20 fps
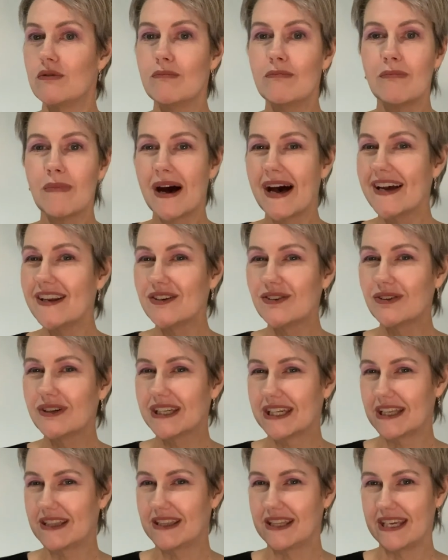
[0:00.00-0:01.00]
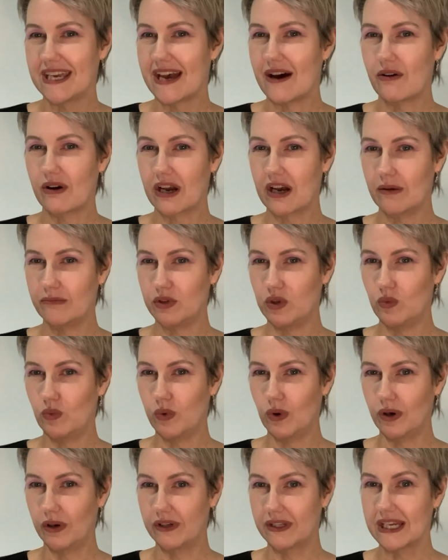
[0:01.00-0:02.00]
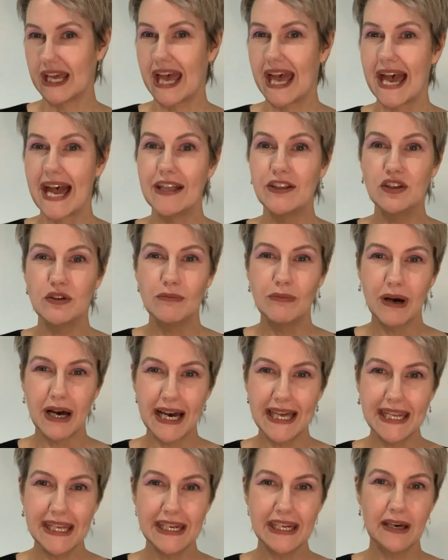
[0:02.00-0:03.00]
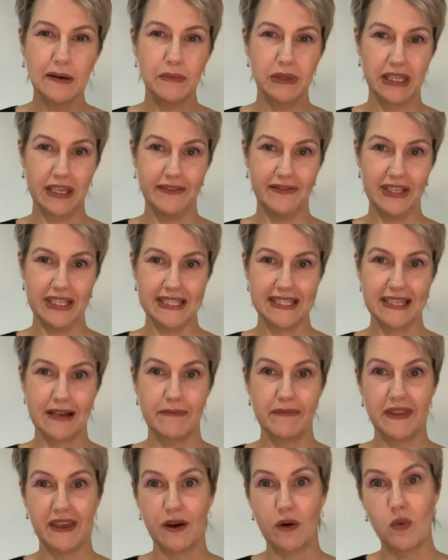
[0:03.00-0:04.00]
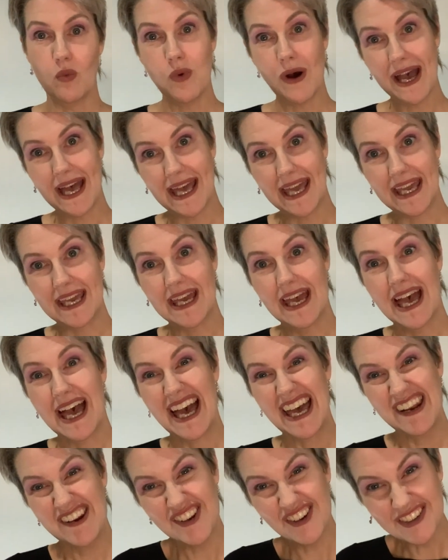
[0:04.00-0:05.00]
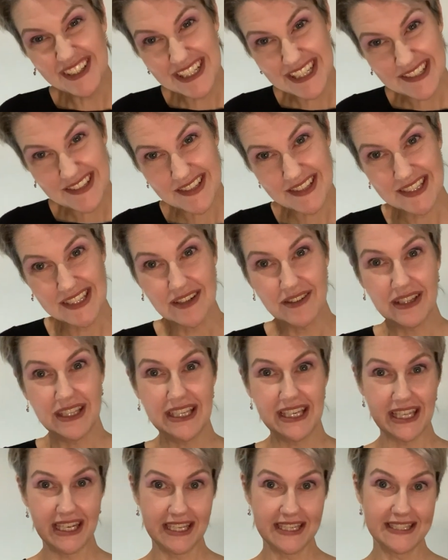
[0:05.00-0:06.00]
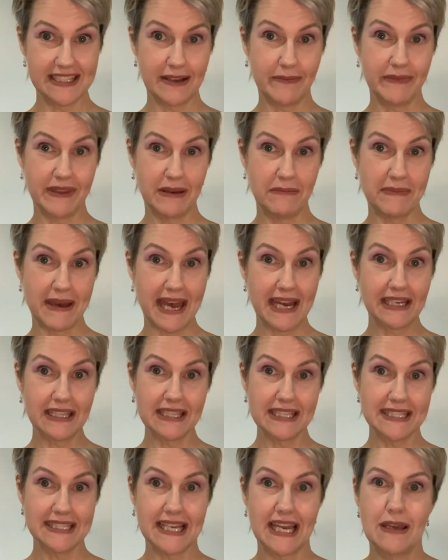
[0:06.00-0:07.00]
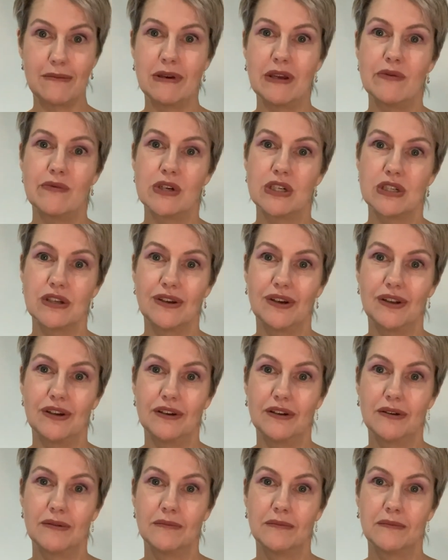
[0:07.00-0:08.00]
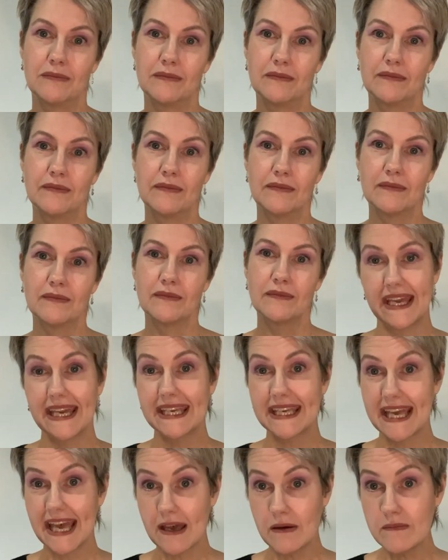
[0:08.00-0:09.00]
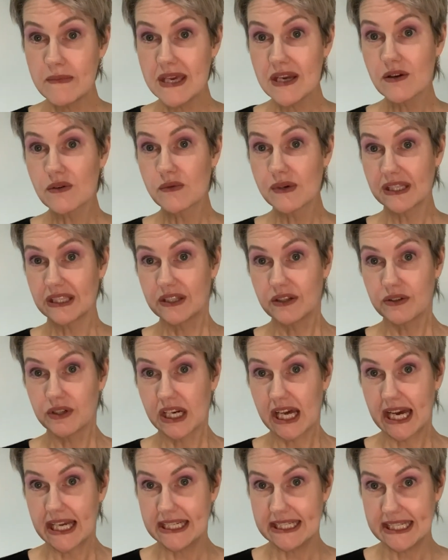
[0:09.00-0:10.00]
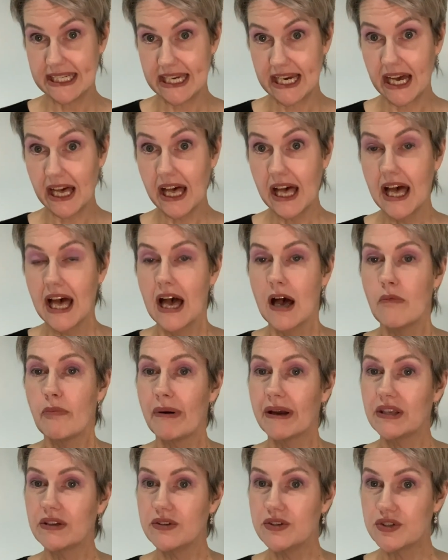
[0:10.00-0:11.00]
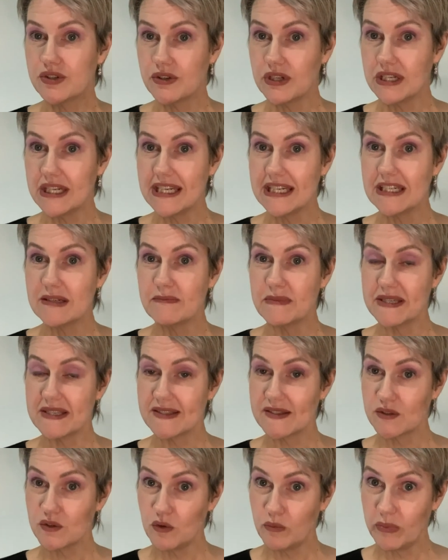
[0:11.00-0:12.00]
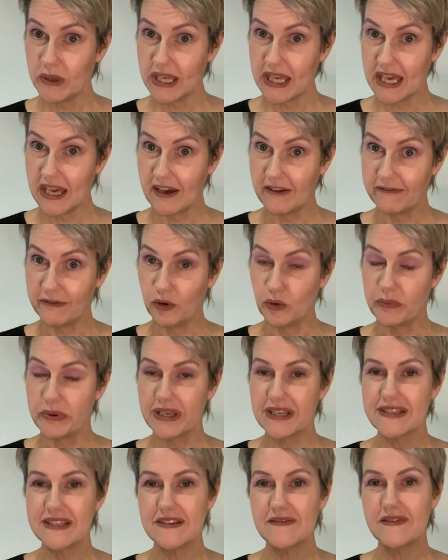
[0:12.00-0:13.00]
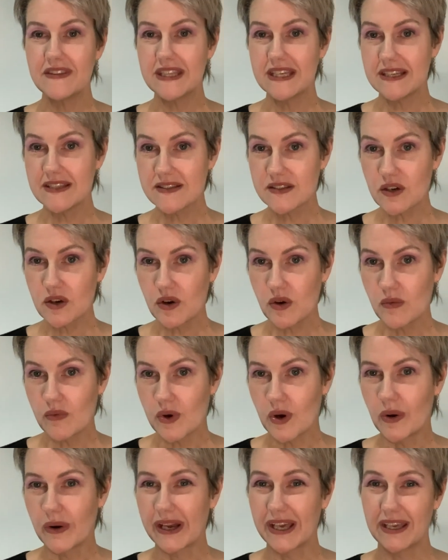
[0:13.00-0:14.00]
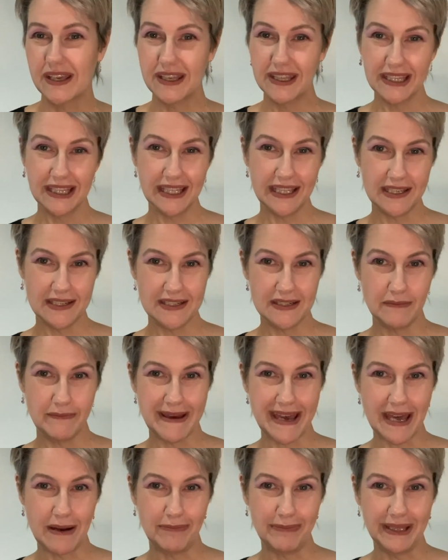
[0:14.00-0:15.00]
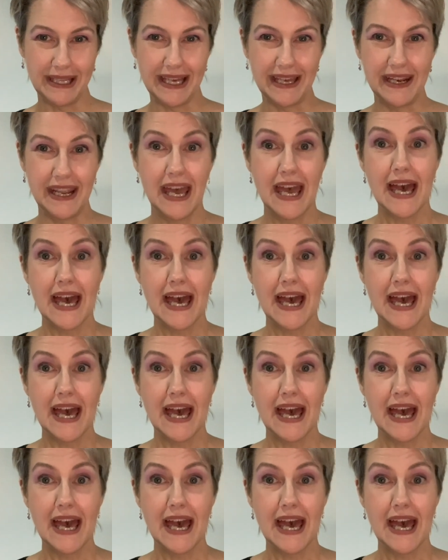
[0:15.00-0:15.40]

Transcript: might not get the outcome you want, and you might end up giving something away and not necessarily getting something back the same in return. It can be a really good idea, but you do need to be super careful because if things go wrong, it can lead to bad blood,